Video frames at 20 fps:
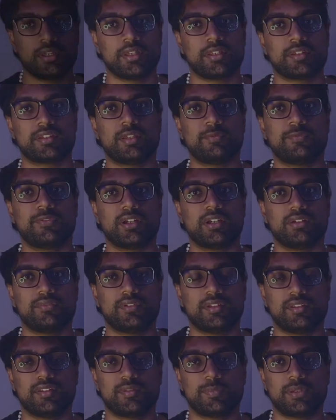Step 5
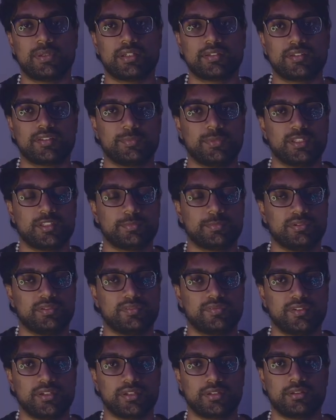is practice makes
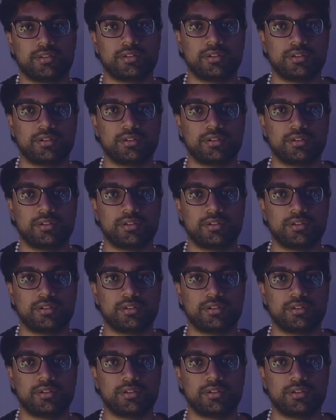perfect.